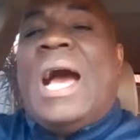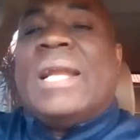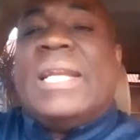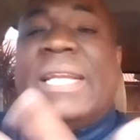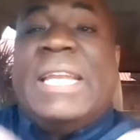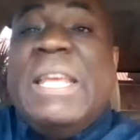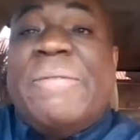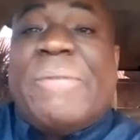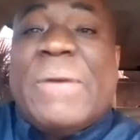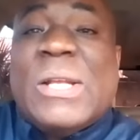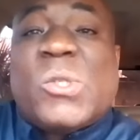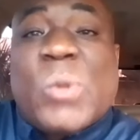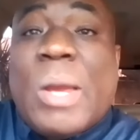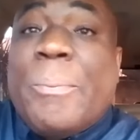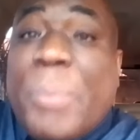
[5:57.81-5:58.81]
and the
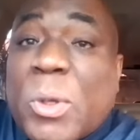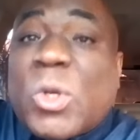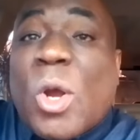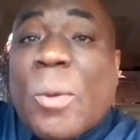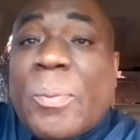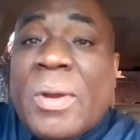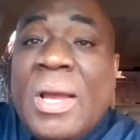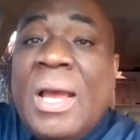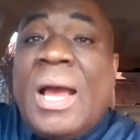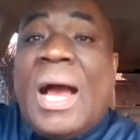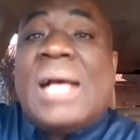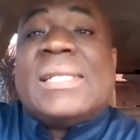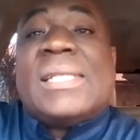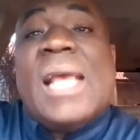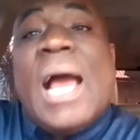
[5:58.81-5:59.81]
defense when put up
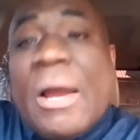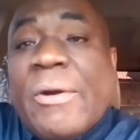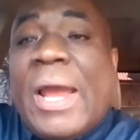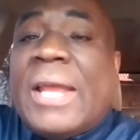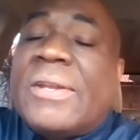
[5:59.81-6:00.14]
and say, all